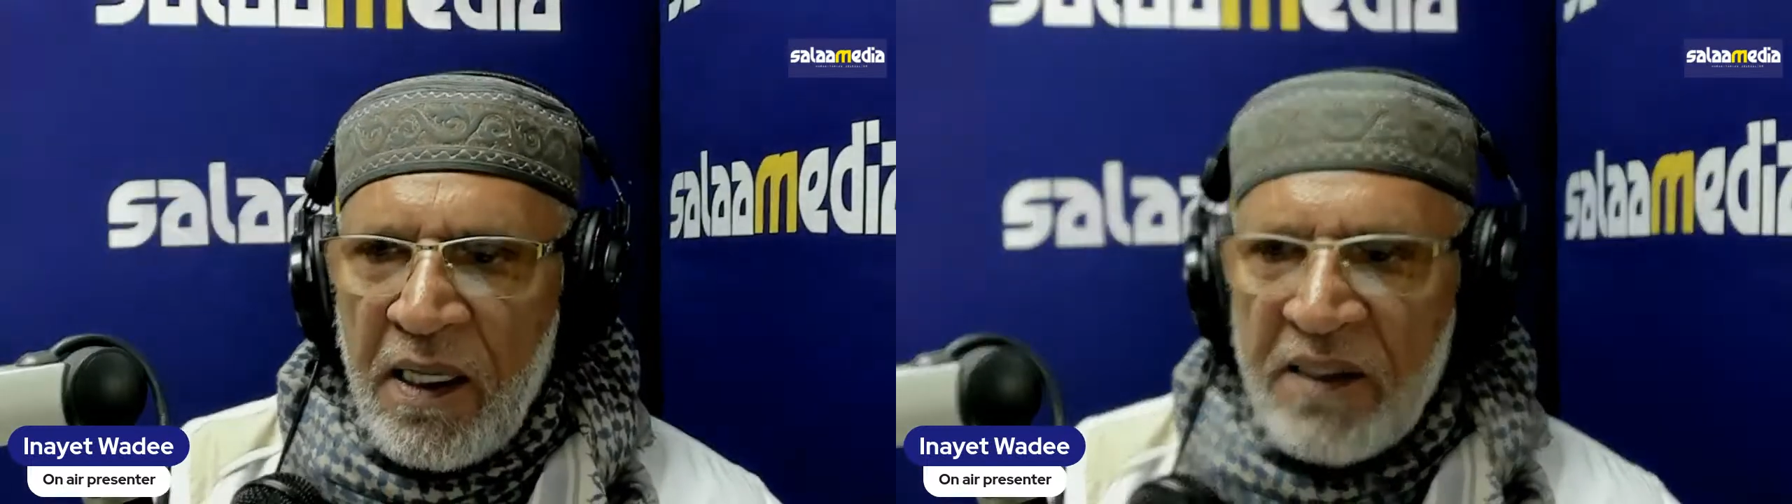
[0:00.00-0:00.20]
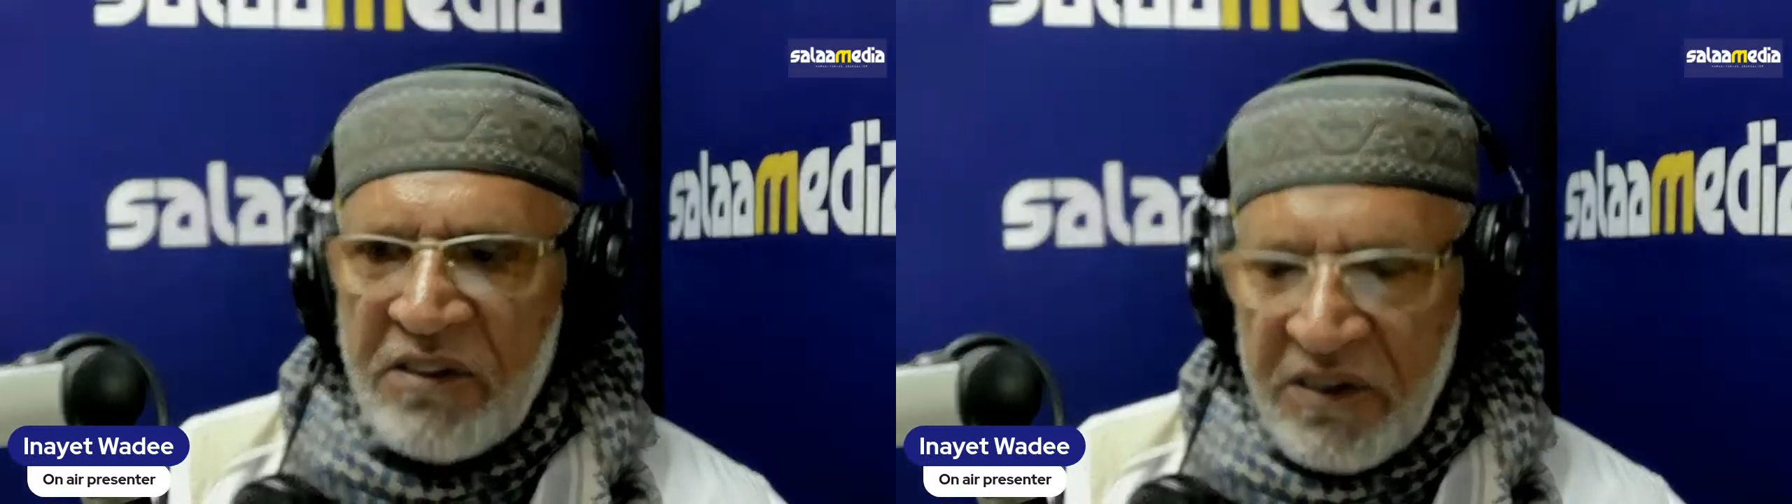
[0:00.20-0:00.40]

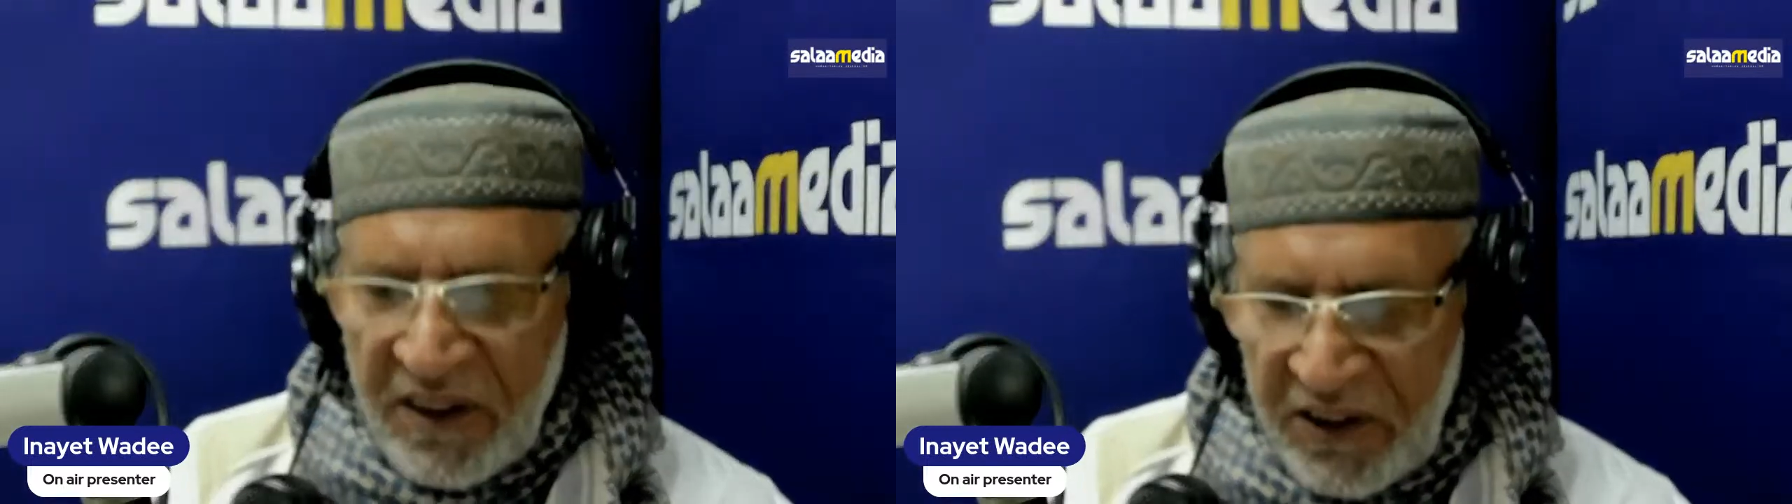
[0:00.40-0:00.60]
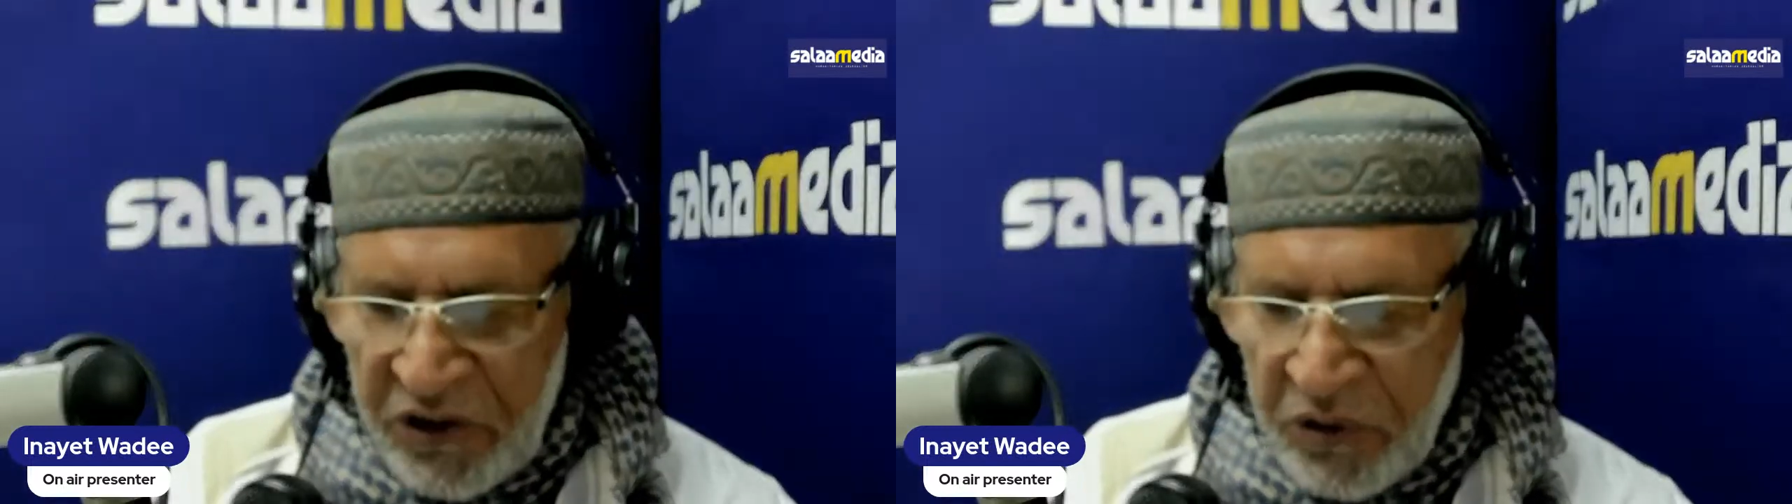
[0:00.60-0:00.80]
And this is
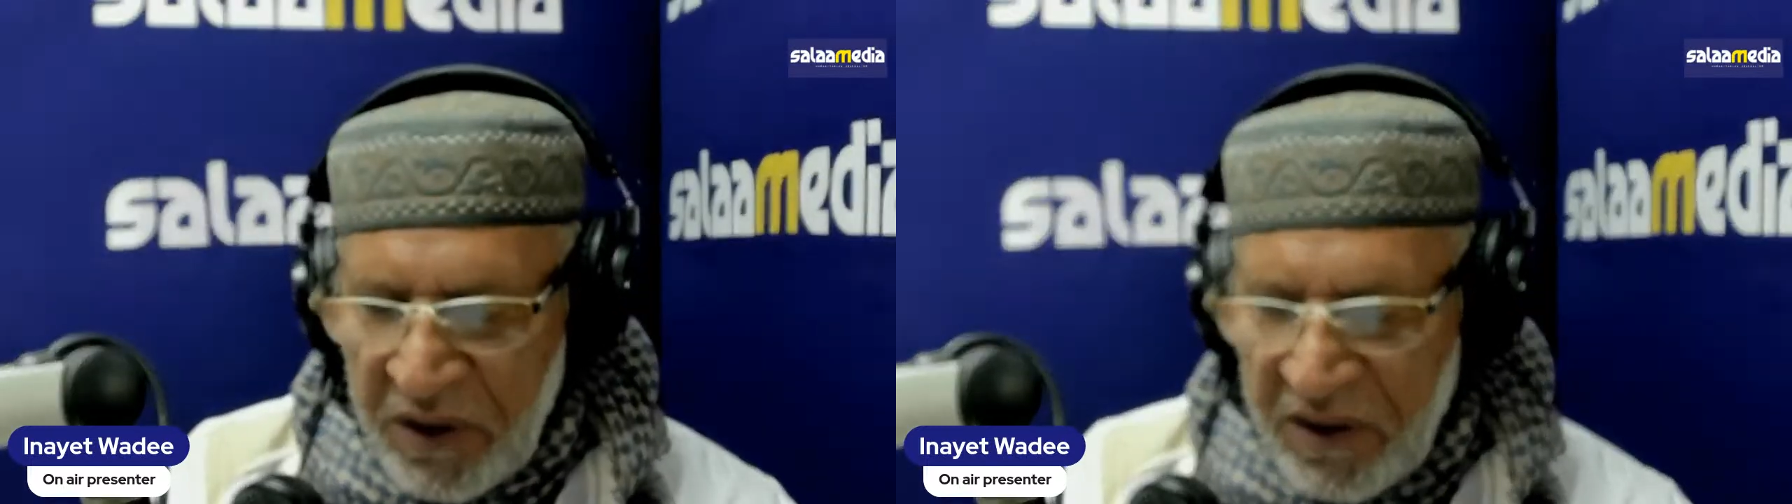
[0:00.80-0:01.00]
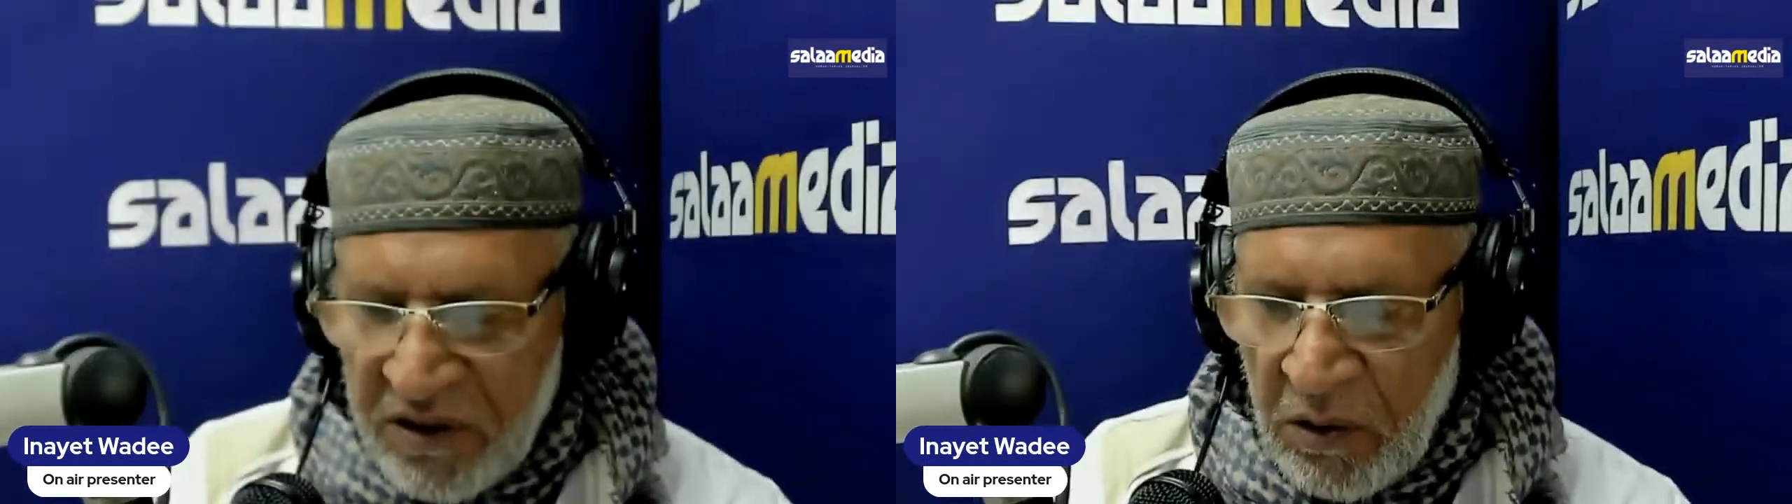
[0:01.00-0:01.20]
an issue
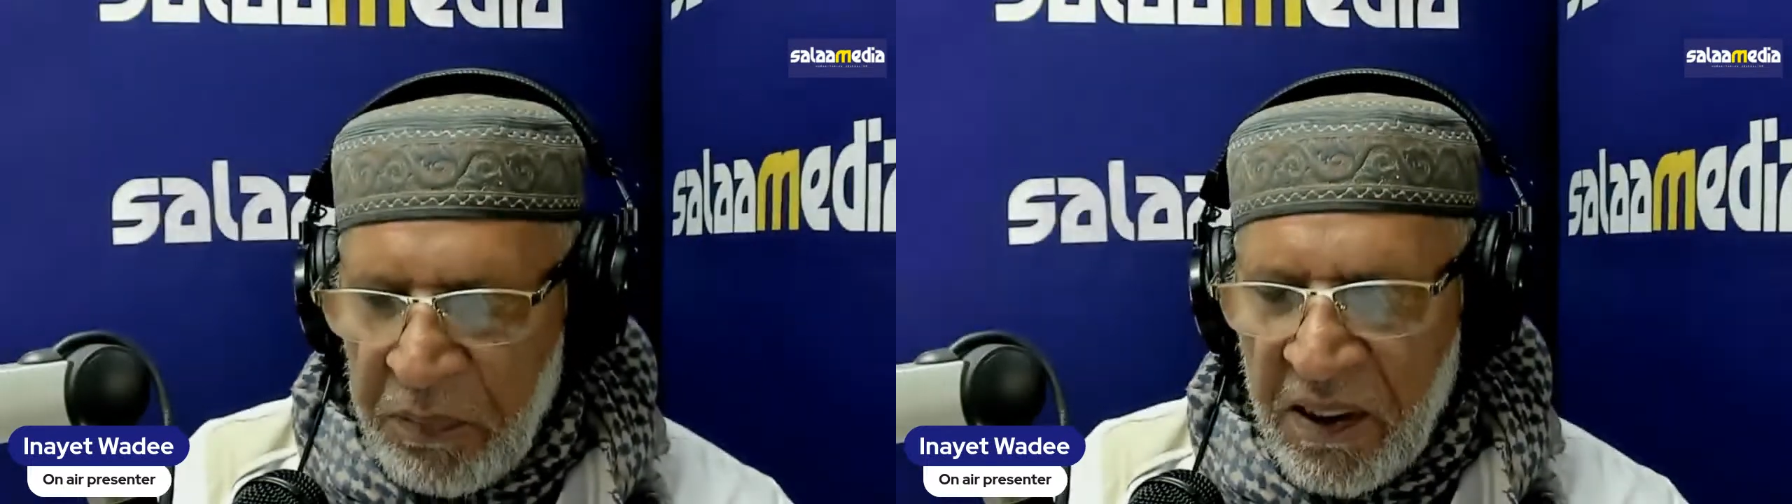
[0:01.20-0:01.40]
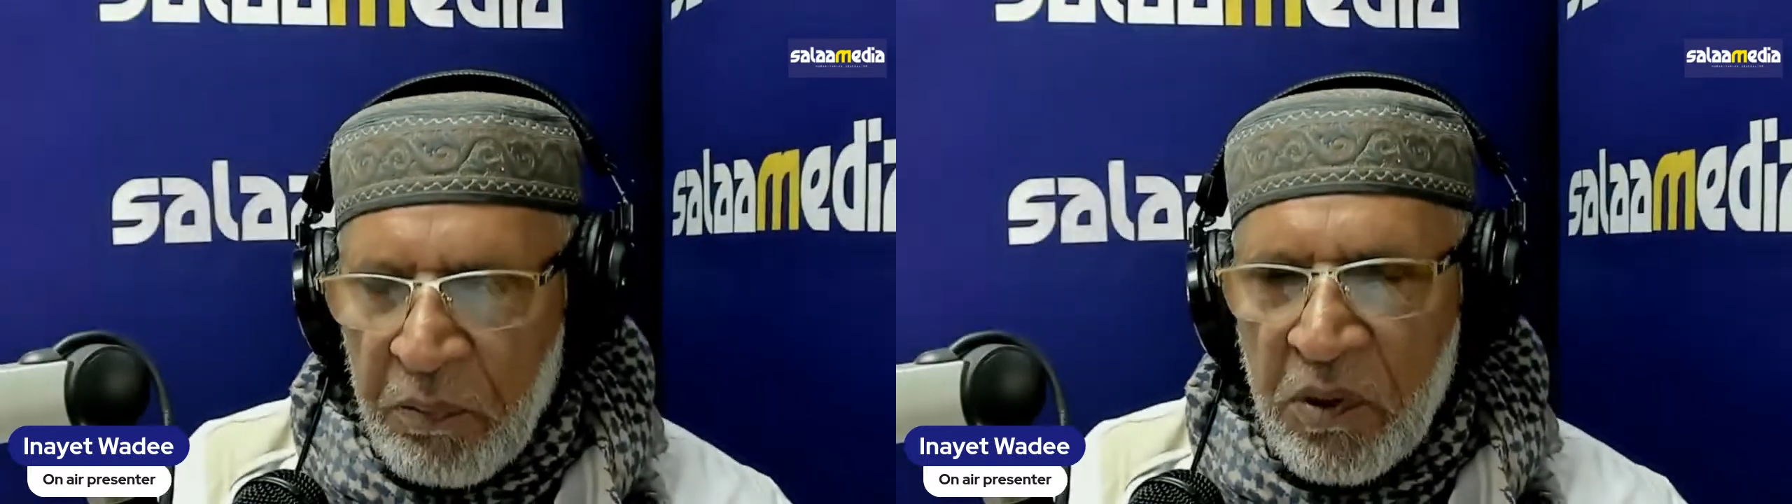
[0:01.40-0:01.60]
that is
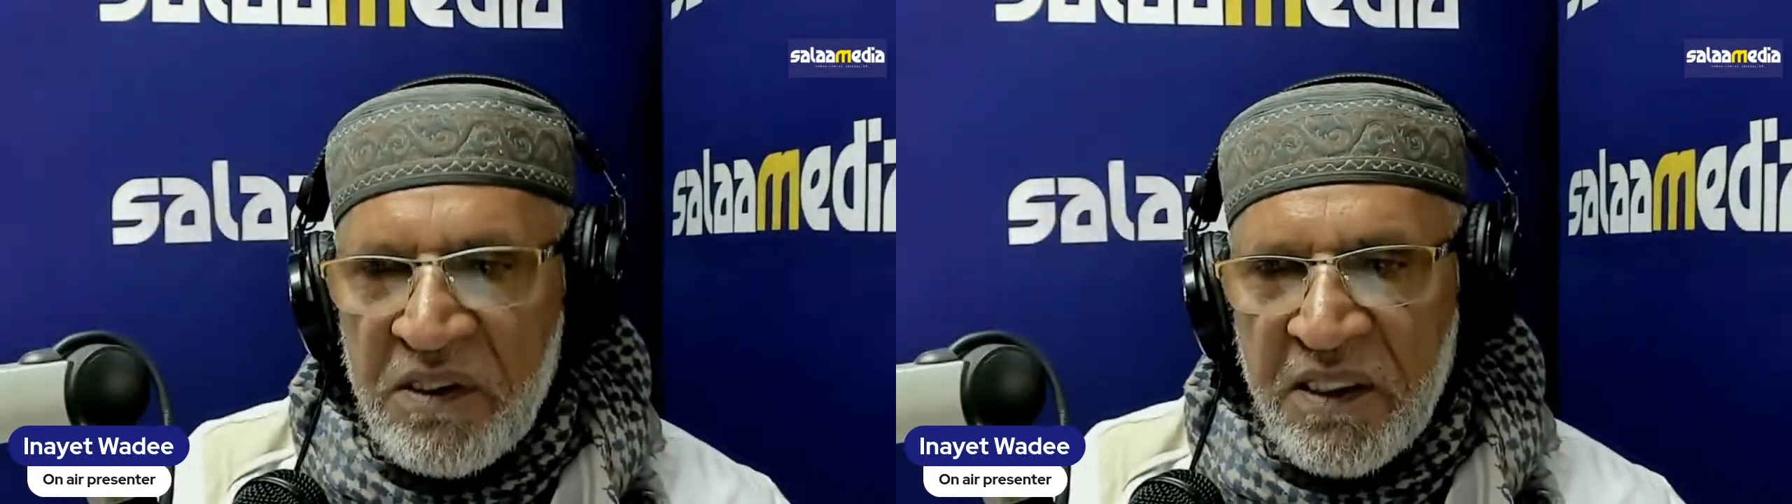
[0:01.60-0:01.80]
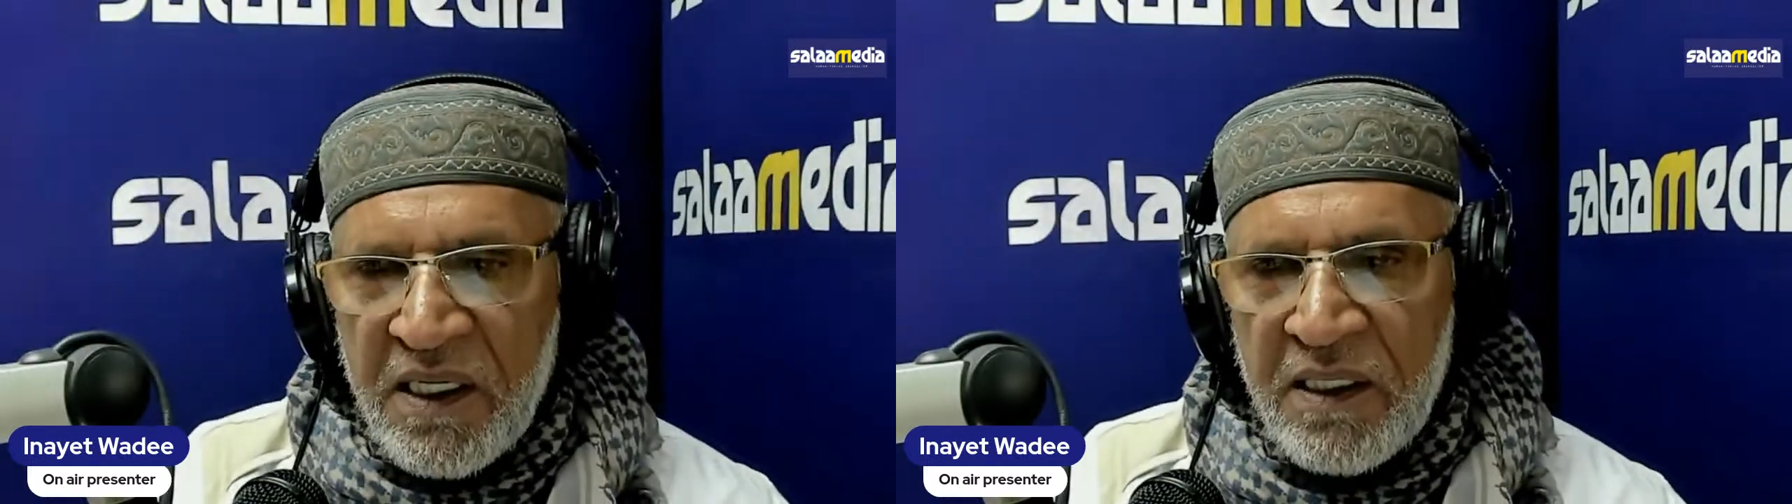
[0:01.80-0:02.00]
cropping up
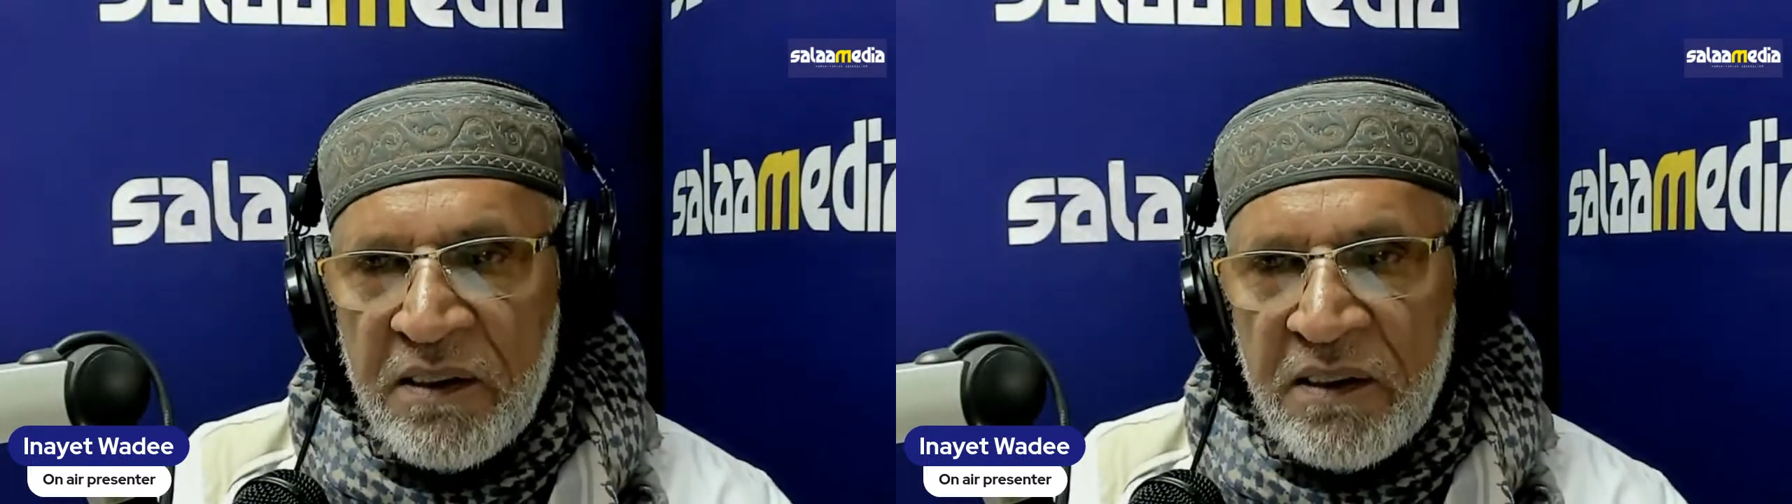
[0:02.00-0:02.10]
once again.